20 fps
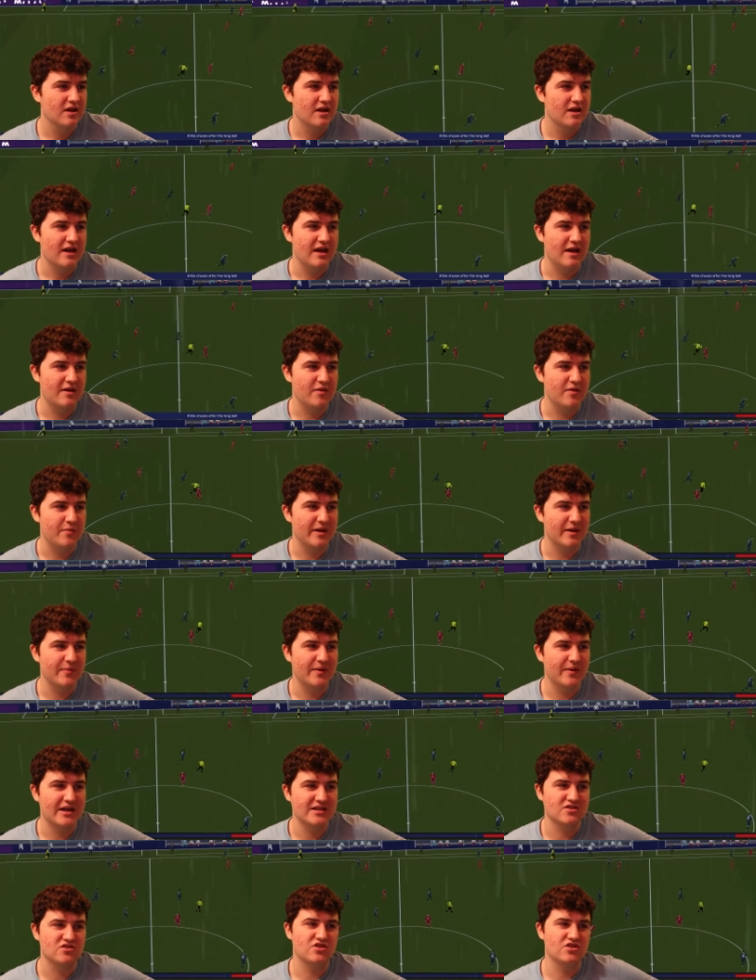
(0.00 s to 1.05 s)
uh, the Big
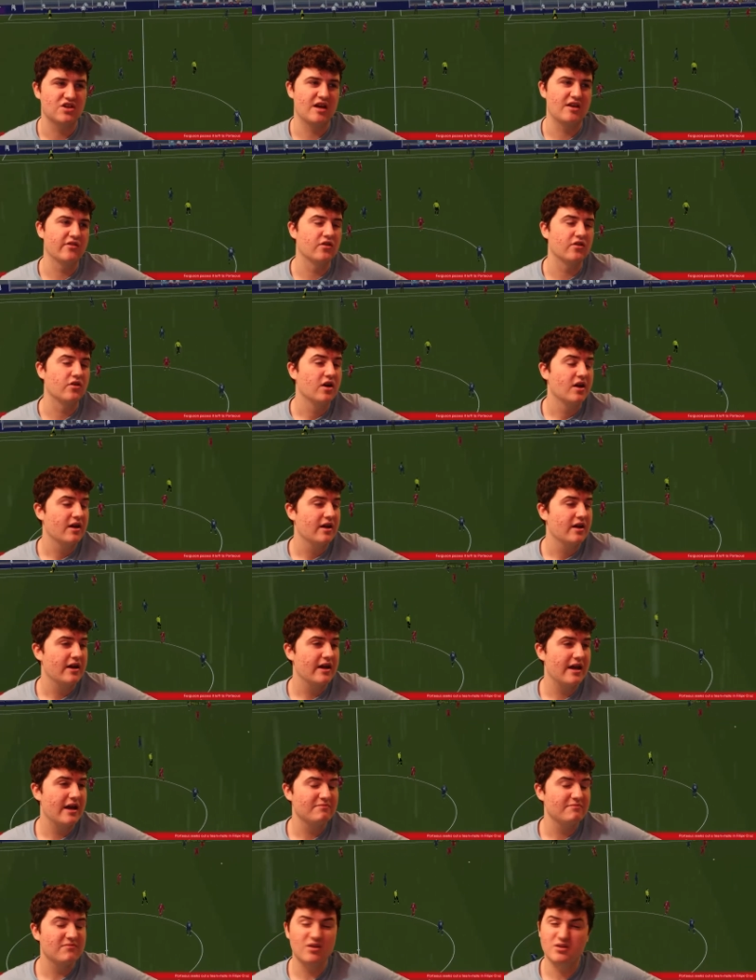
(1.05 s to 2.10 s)
Basque General.
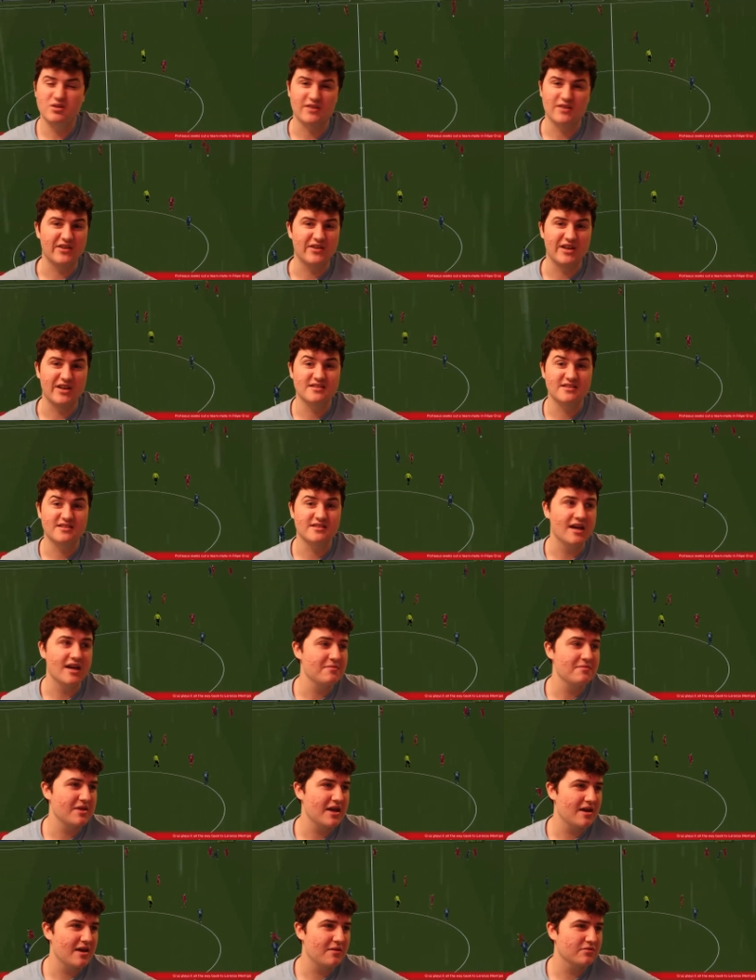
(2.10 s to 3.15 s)
Um, let's have a nice time,
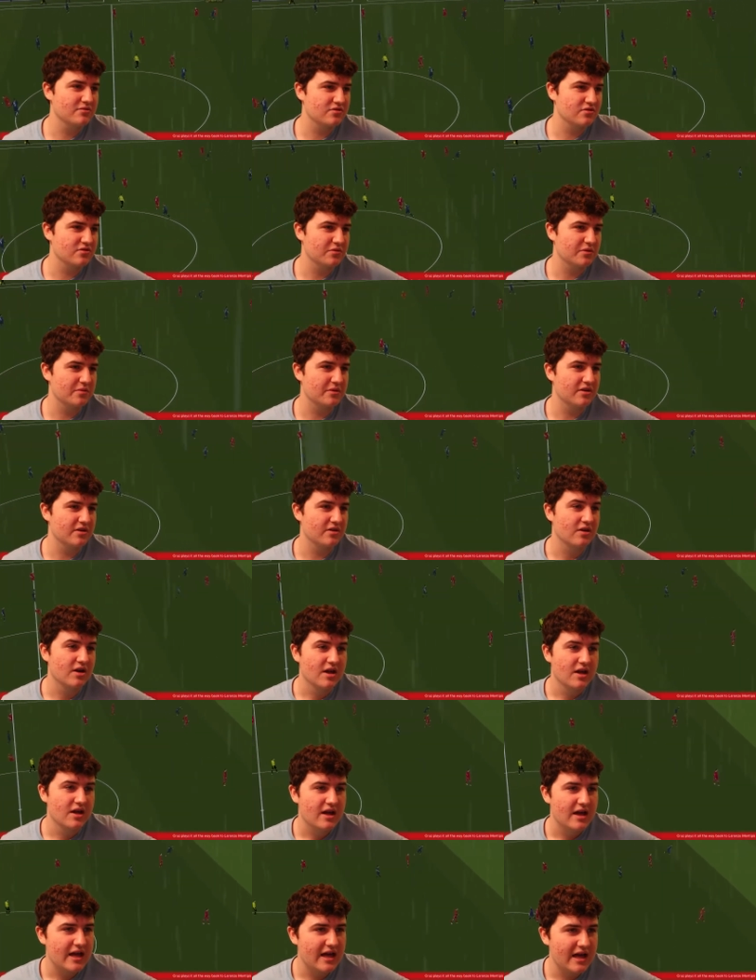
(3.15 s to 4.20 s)
yeah, so we will.
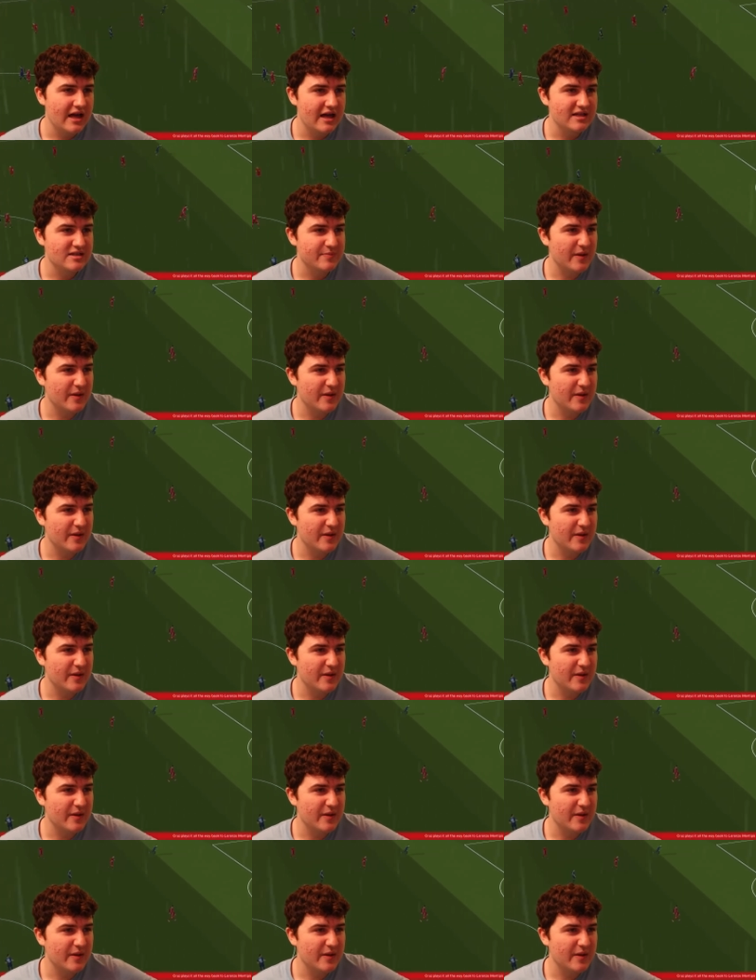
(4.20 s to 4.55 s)
Uh, it's